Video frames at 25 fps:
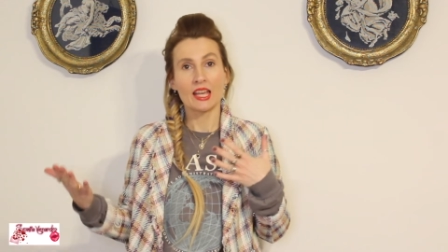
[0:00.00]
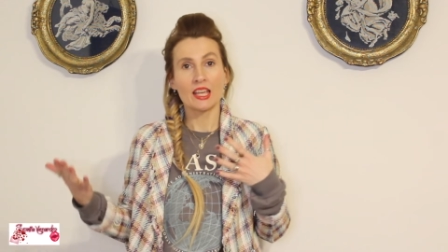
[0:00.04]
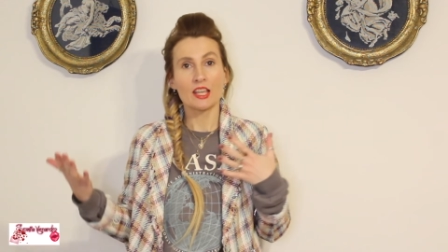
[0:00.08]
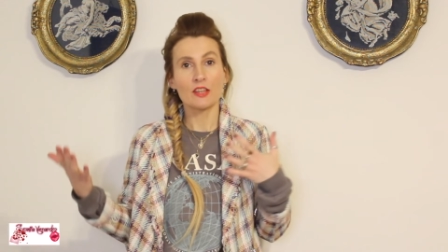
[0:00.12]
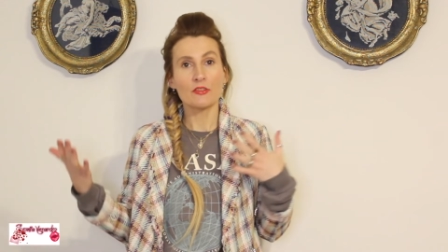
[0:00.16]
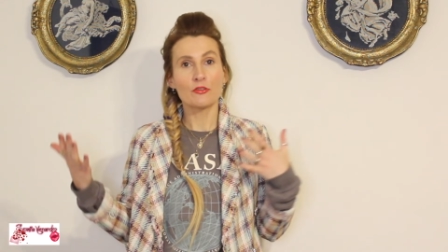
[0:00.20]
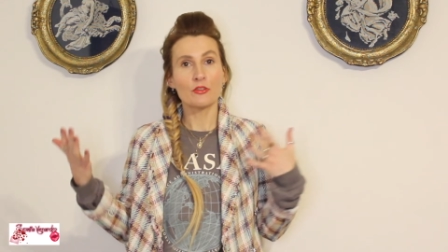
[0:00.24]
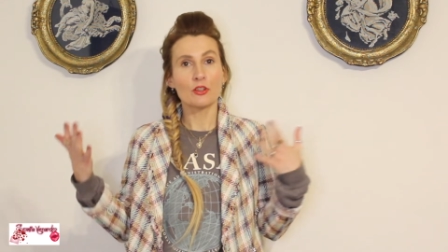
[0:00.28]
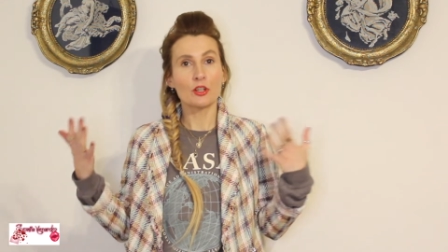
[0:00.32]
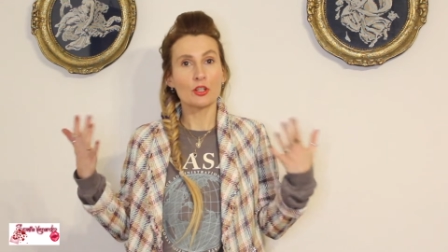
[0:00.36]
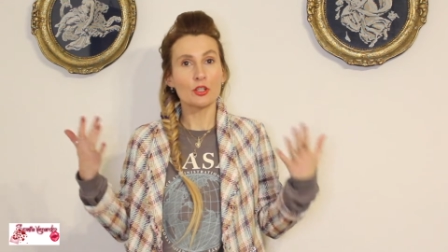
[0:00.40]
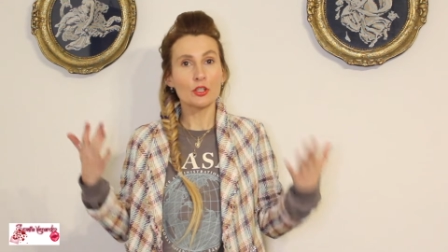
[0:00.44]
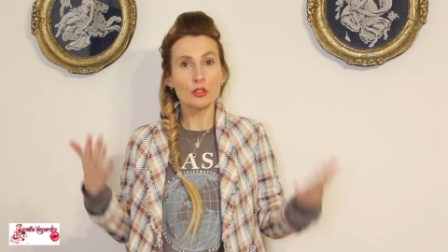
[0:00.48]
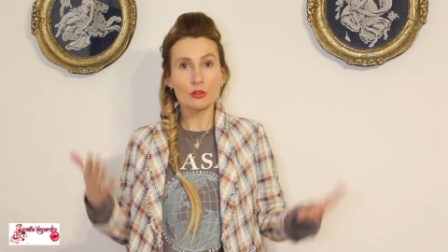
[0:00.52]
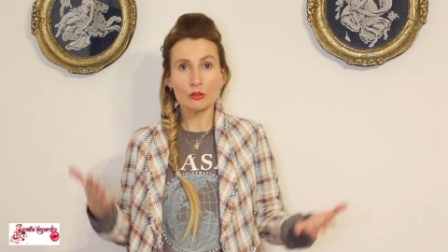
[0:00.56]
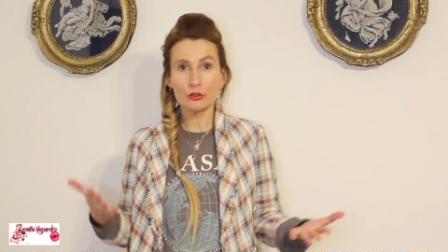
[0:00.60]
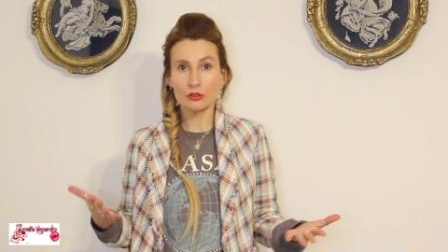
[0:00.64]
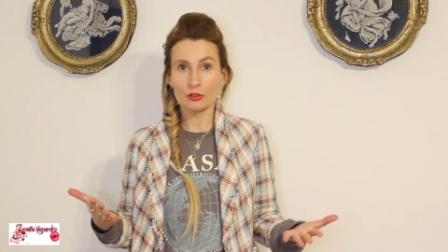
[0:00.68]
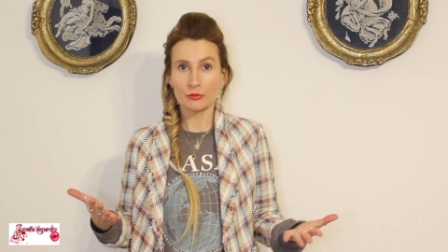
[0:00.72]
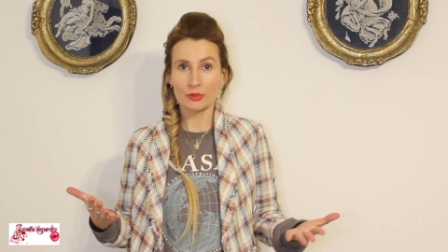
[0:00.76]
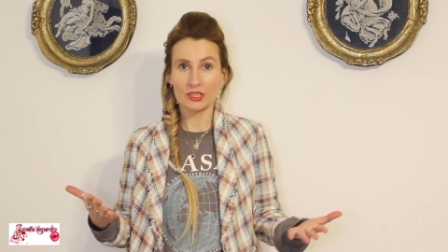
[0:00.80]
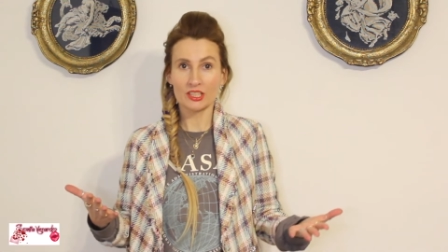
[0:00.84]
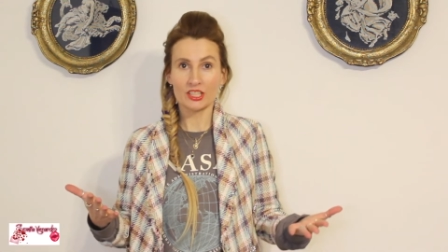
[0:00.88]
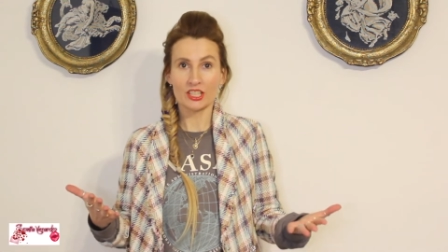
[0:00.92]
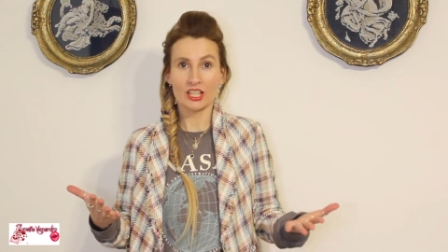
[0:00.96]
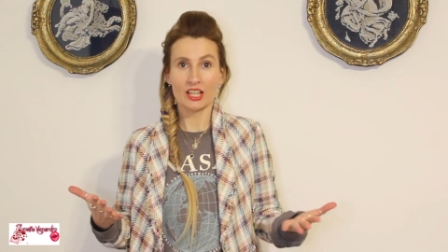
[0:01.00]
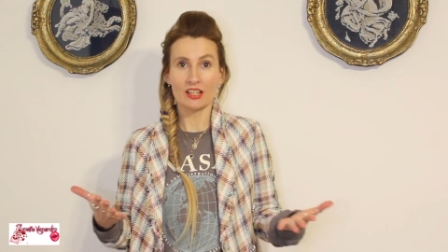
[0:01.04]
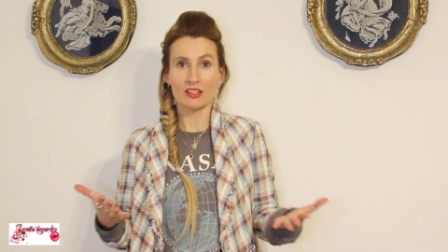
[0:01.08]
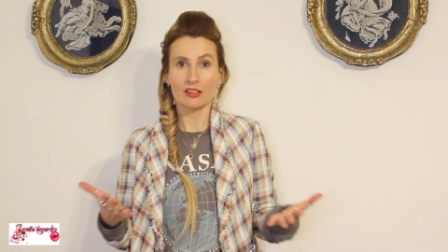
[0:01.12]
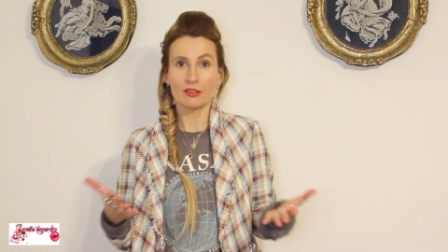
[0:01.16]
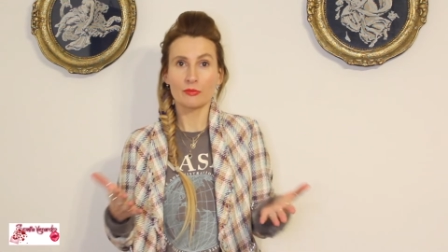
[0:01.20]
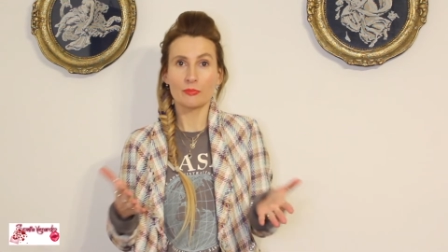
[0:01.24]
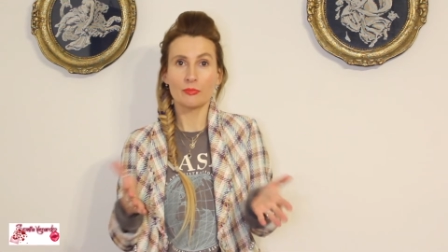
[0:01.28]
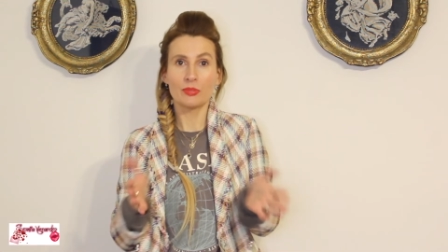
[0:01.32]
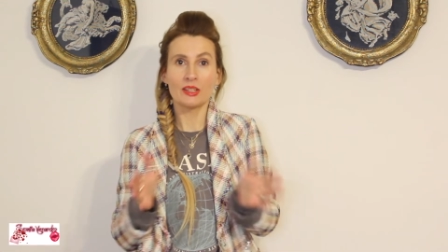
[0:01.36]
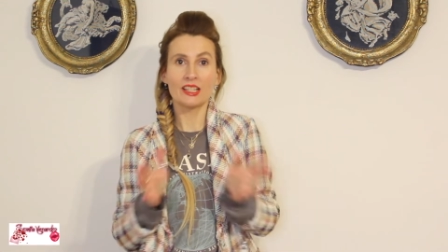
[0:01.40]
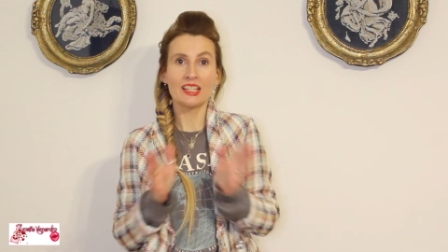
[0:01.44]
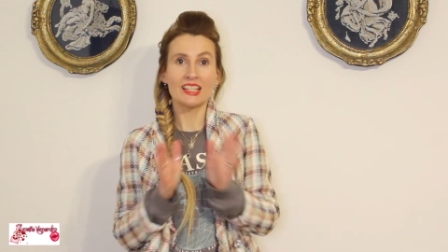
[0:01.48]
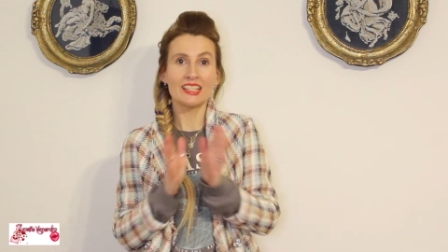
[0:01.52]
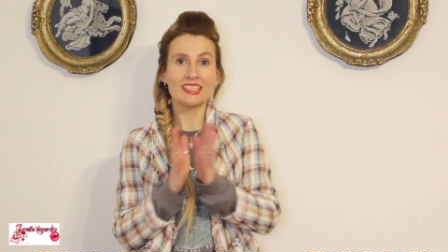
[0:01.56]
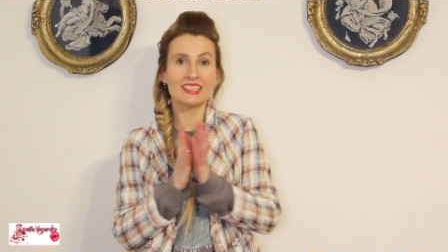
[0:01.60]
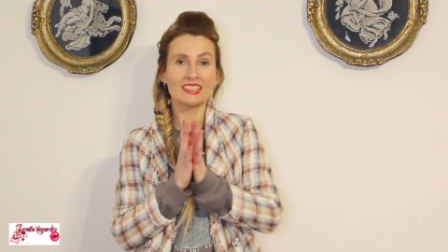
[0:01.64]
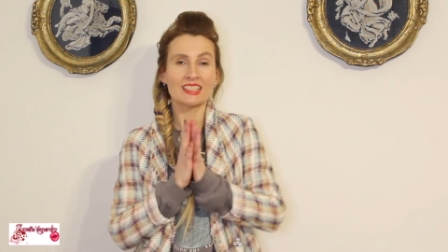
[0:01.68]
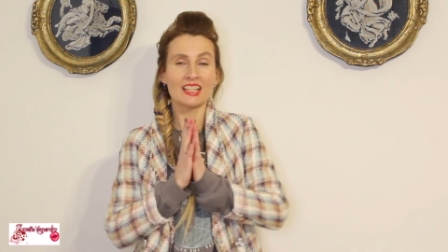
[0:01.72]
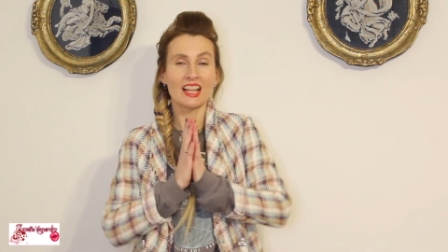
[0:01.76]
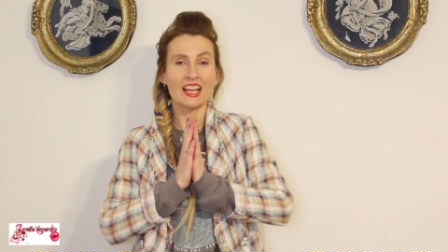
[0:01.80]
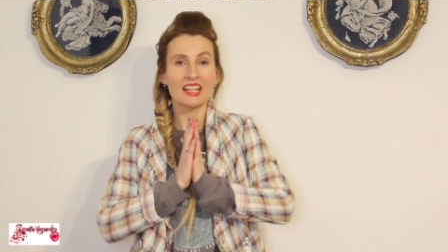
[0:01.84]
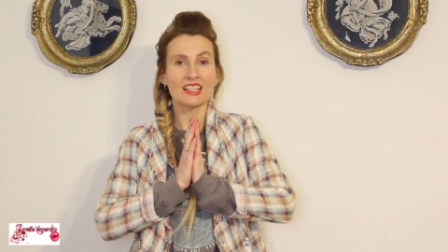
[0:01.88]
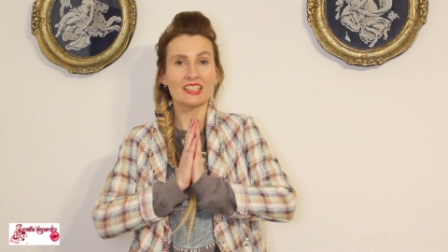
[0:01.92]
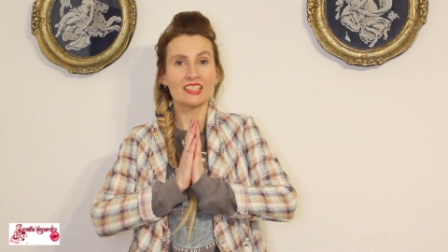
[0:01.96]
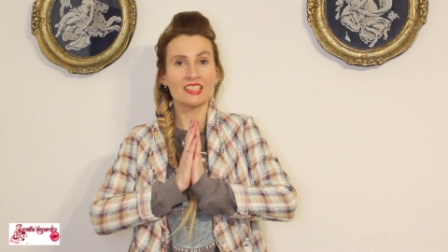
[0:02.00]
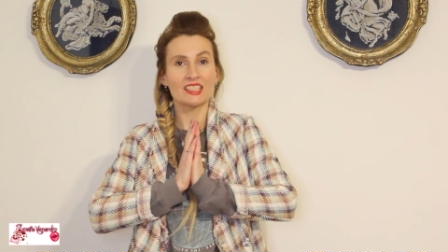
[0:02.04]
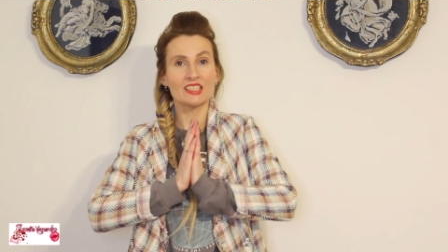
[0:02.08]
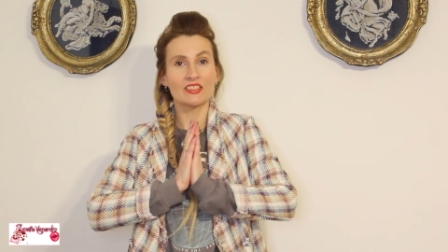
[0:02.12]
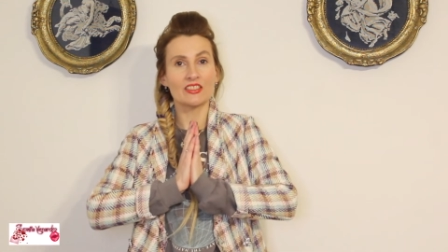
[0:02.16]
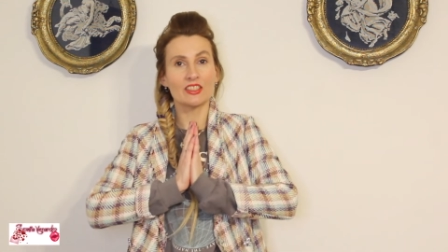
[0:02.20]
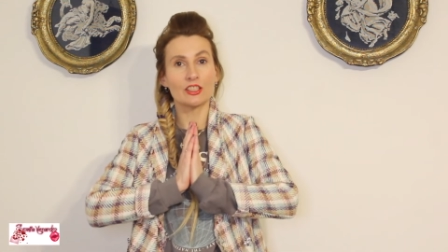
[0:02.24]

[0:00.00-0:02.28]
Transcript: If you're new to my channel, please like this